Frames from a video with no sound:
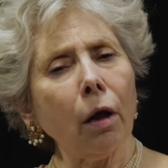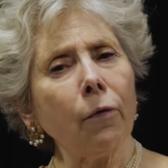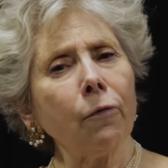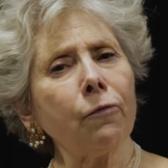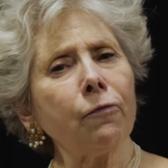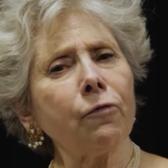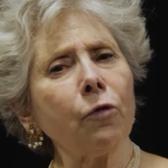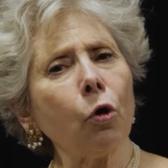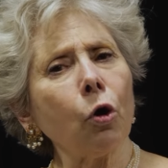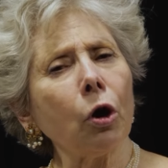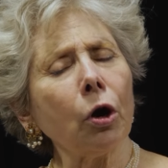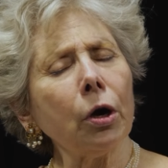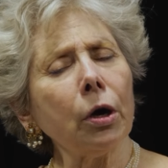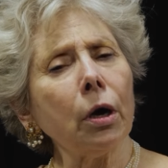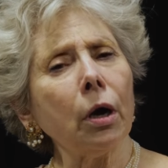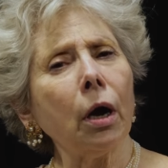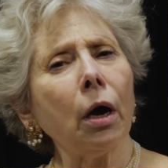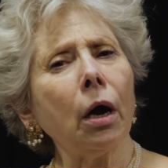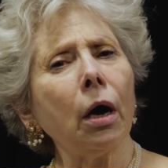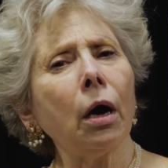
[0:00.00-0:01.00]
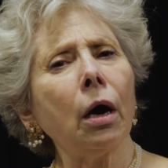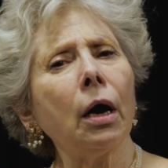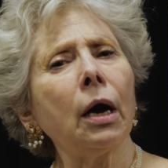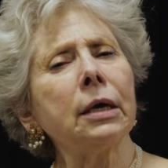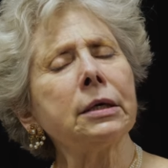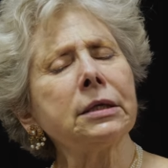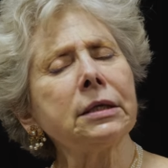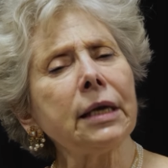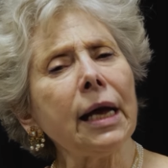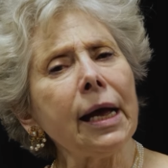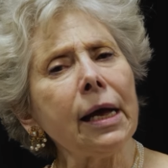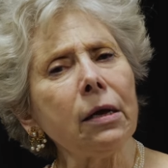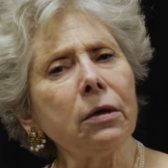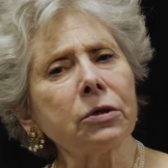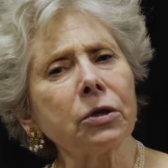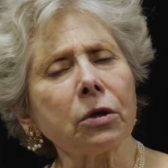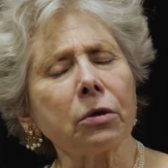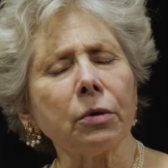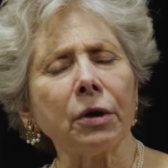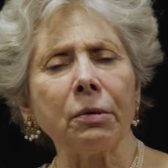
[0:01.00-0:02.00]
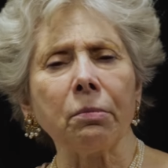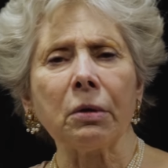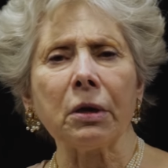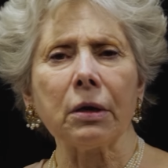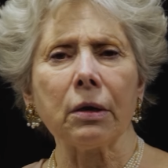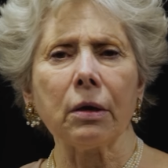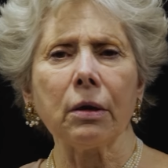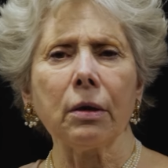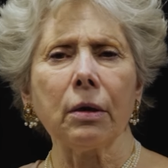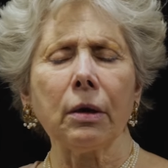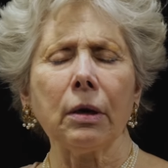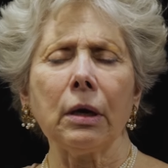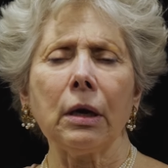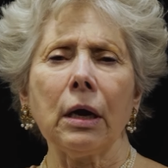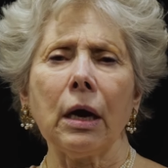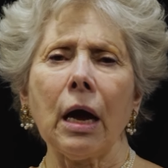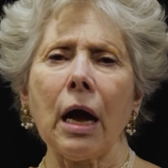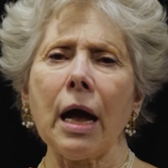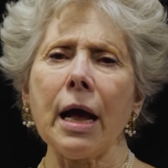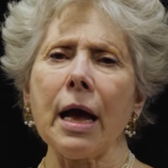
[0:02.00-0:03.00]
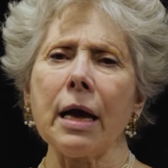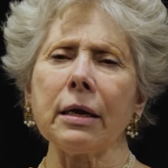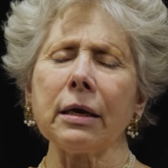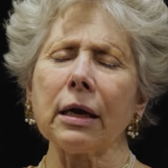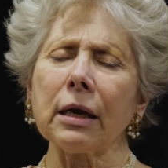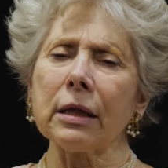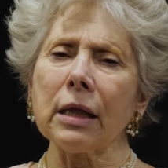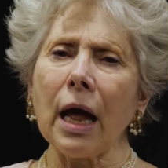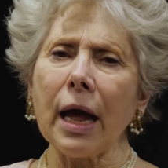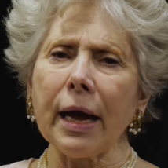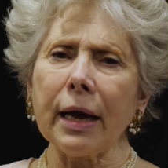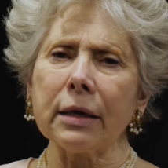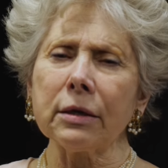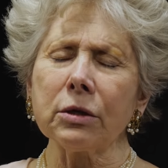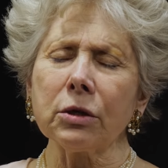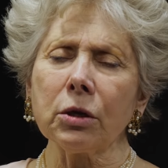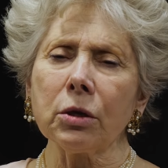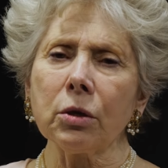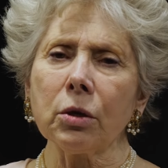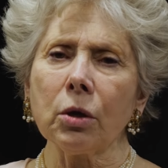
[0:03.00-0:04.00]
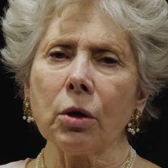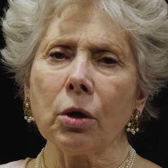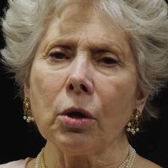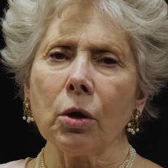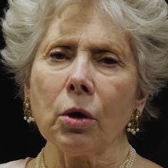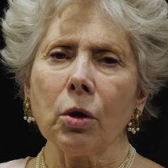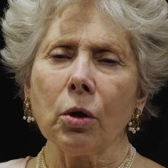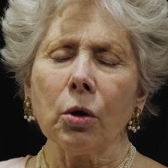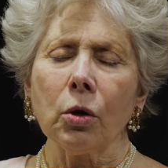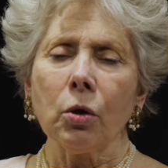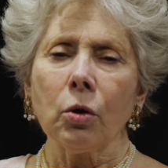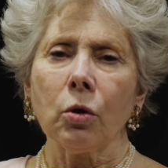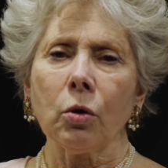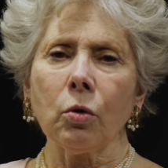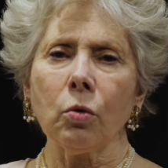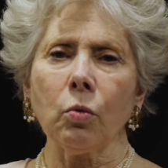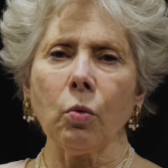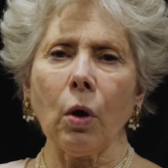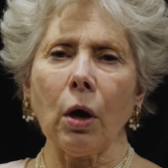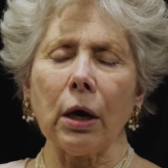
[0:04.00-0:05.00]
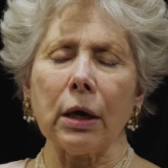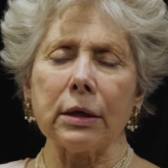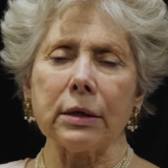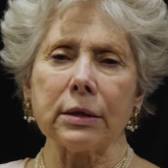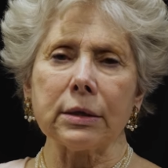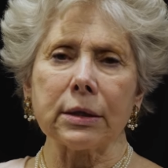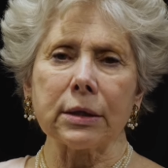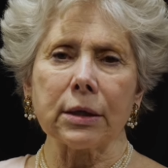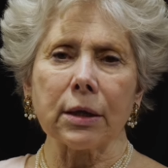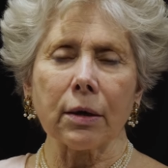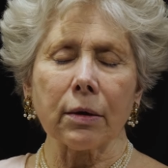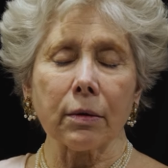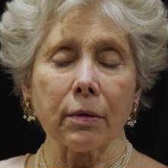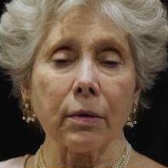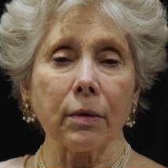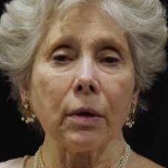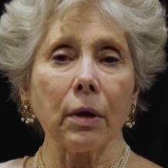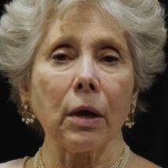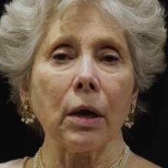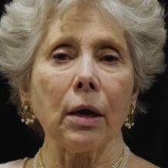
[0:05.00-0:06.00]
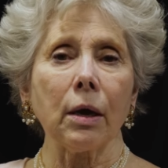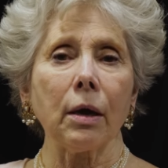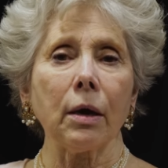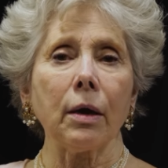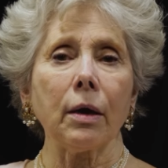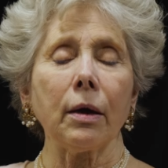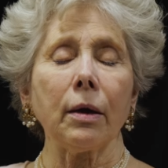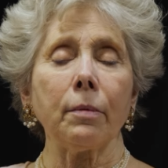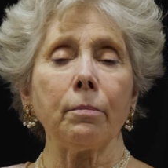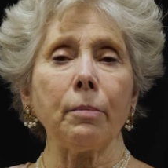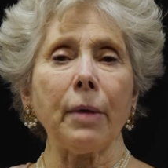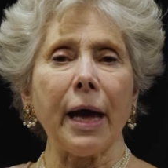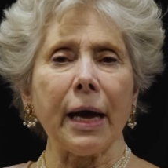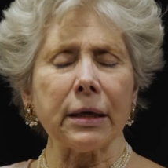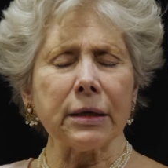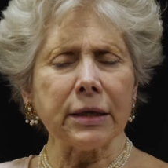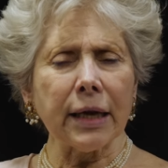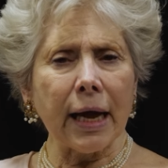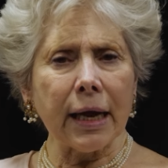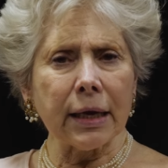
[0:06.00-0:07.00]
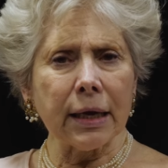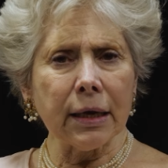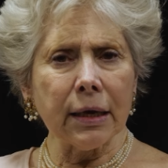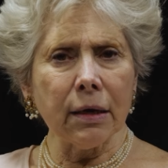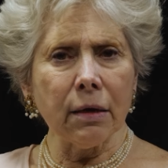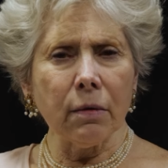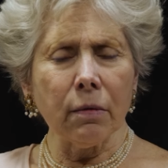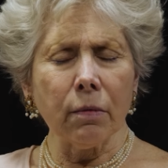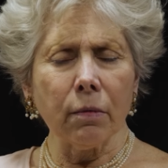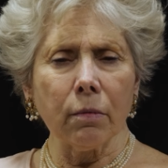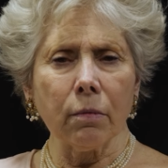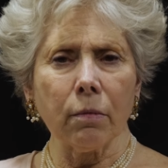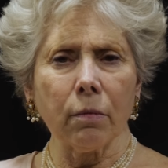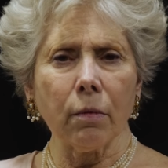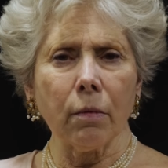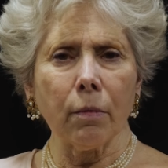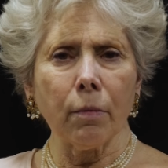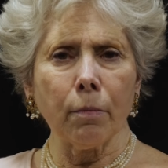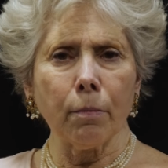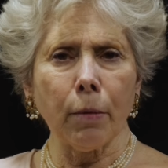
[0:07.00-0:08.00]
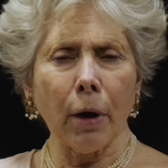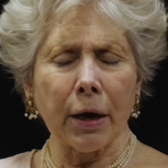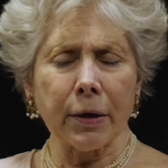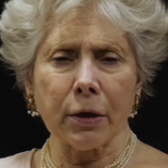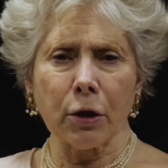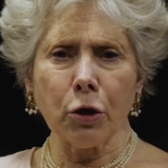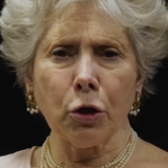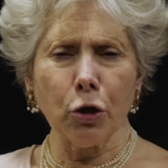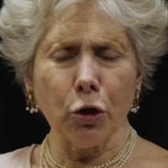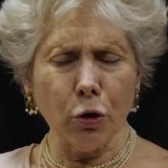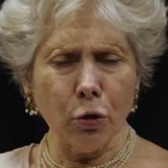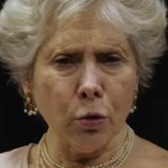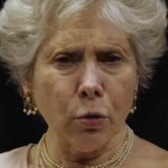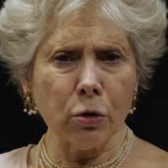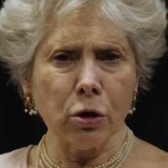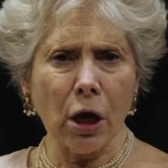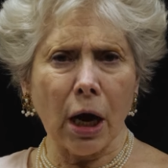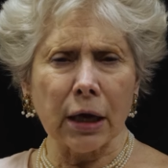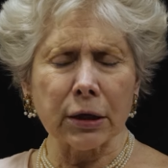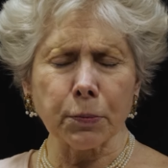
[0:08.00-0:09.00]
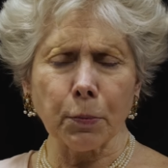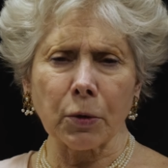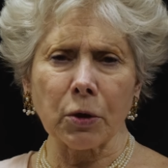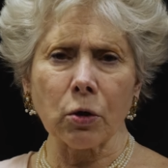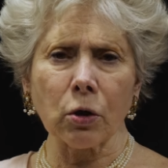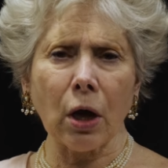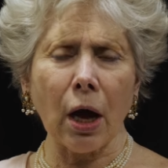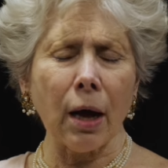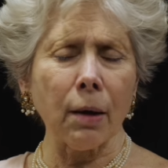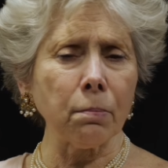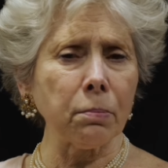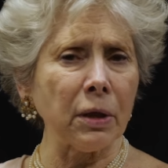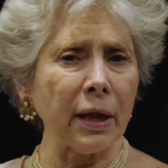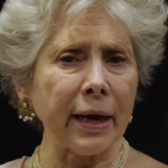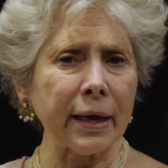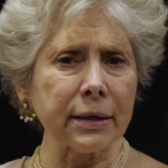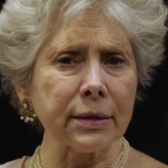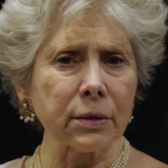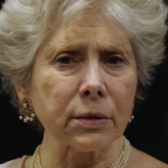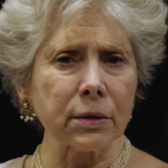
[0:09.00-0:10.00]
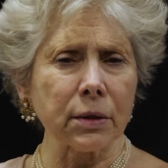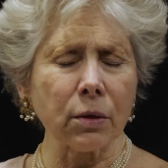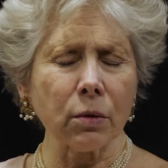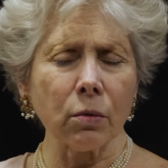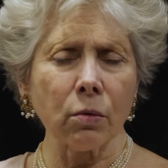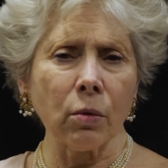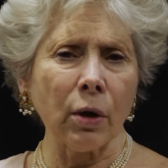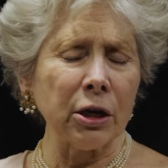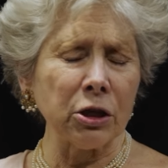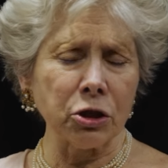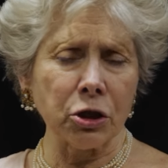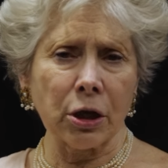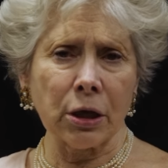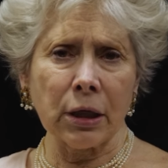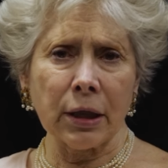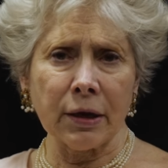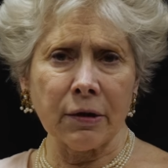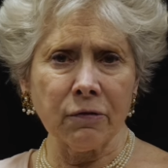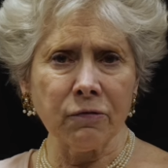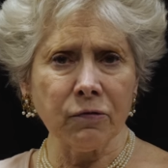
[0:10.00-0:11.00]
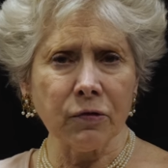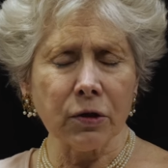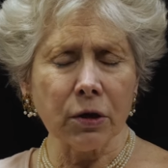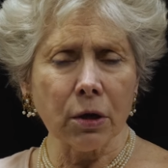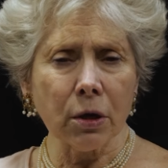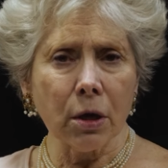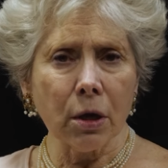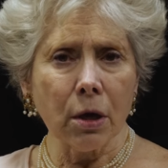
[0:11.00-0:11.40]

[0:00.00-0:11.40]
for a sales agreement. I had a client who was mandated by the huge hospital complex where she lived